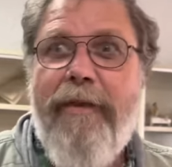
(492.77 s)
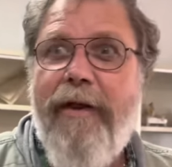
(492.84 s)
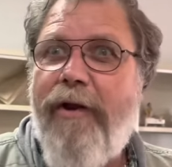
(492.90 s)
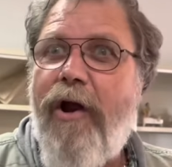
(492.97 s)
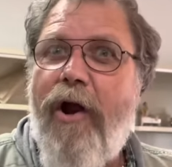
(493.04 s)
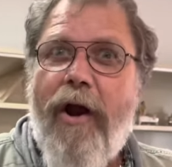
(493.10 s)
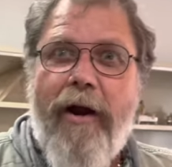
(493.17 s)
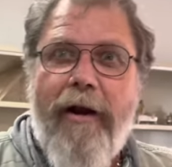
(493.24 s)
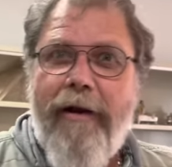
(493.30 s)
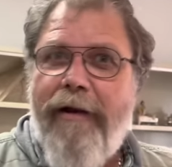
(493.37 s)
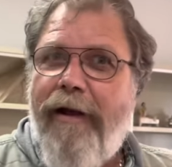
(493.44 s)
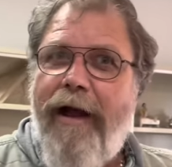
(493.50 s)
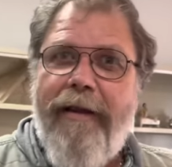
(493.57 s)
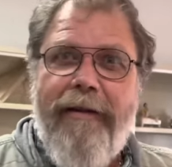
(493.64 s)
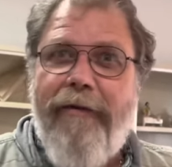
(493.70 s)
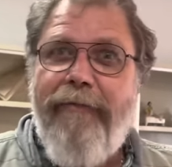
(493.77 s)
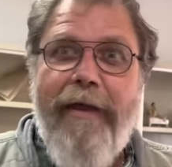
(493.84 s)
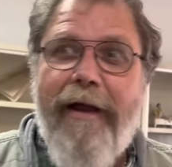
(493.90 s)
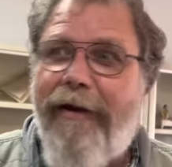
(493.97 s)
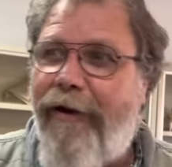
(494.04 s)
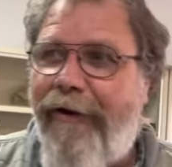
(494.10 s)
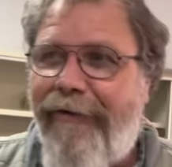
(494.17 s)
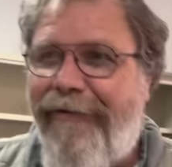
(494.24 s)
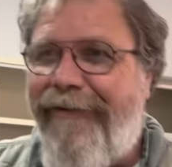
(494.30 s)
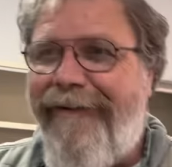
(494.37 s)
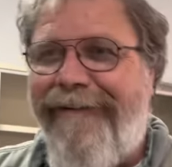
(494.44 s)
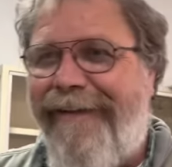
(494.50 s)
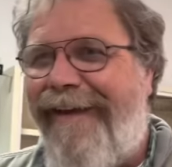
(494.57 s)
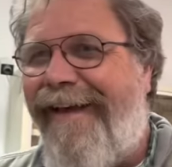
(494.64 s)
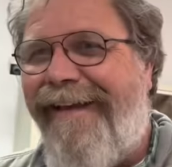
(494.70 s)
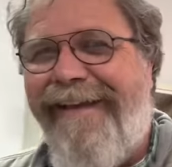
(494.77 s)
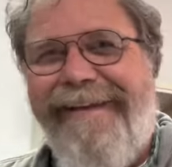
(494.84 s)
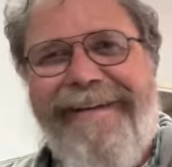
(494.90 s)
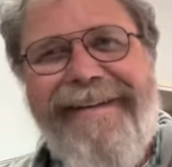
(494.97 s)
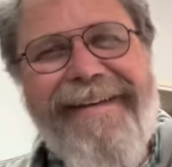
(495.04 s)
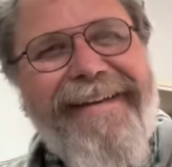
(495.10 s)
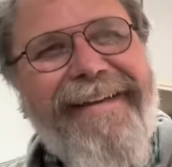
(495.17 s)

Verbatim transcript: that car. I love that car." she said,